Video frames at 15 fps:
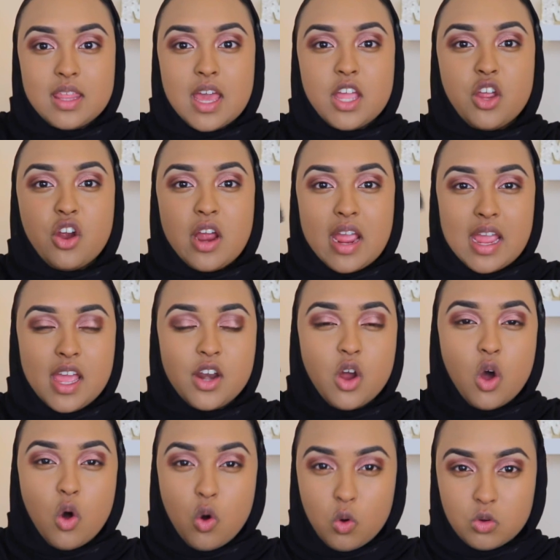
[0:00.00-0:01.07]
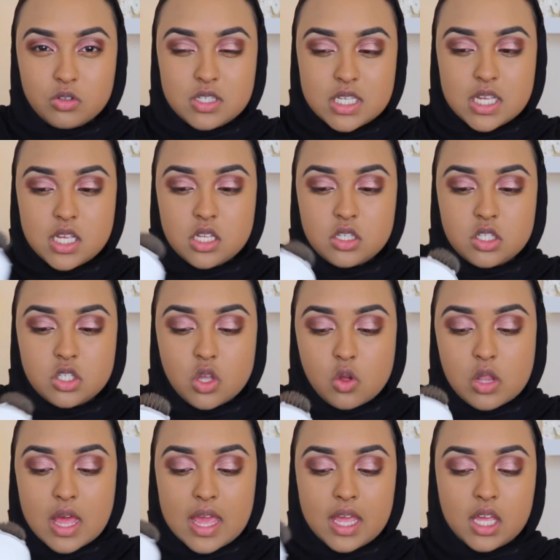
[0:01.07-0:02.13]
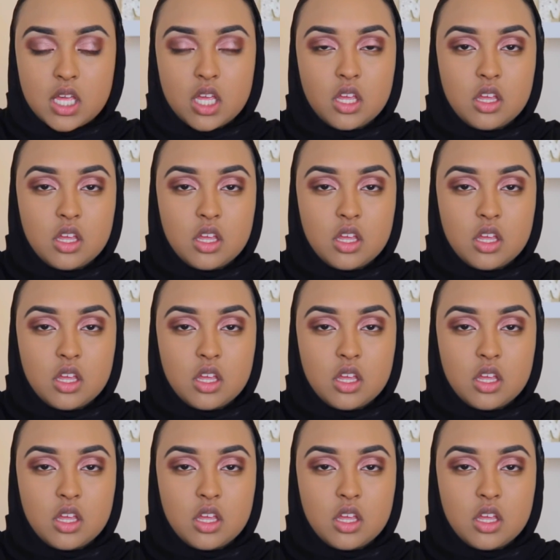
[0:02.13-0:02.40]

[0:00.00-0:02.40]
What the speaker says: that your hand holds it, so like